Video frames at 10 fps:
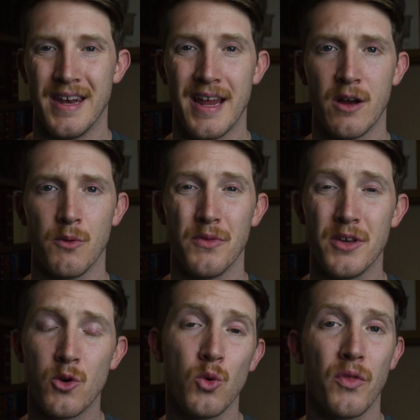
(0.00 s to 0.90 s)
Now,
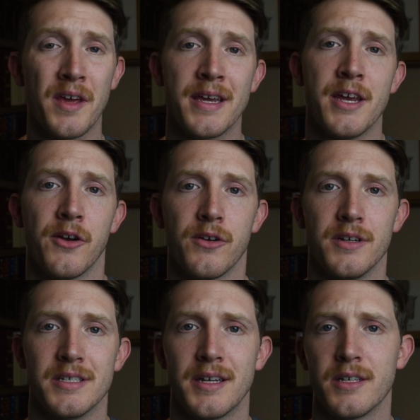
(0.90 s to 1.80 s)
the cool thing here
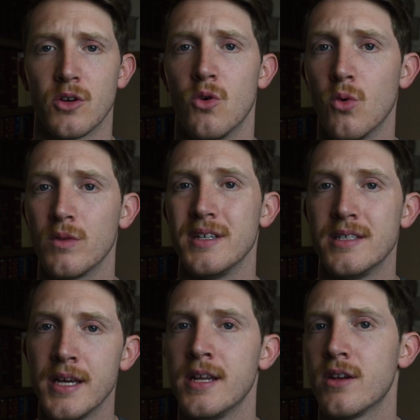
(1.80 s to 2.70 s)
is that it's only
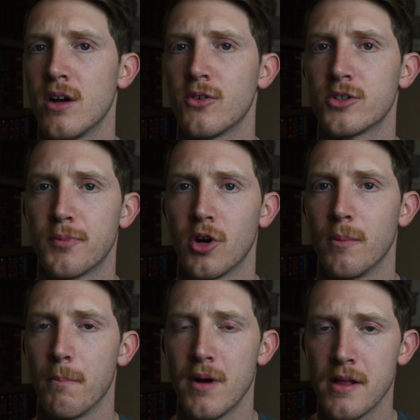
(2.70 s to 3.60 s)
ten dollars
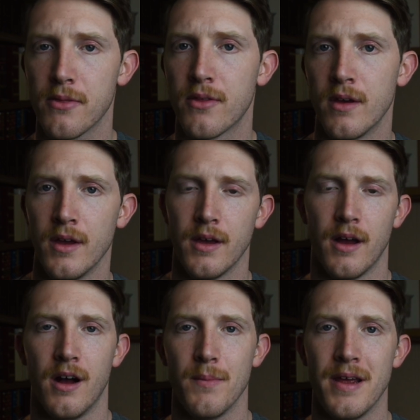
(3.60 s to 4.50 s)
per month,
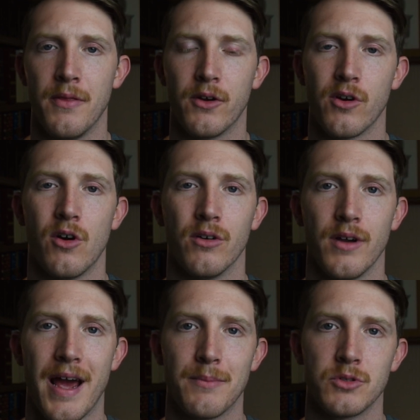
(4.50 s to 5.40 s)
um, and there
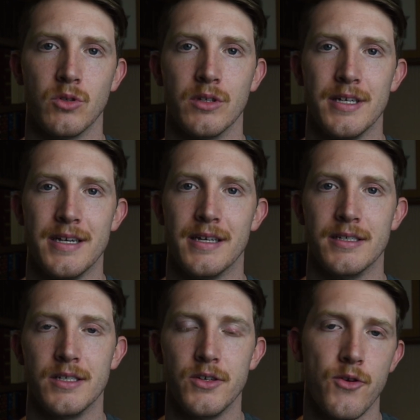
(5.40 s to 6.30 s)
are absolutely
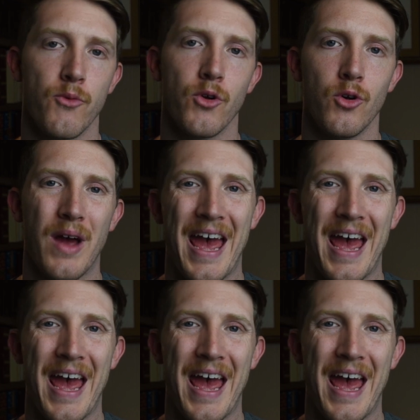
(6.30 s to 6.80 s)
zero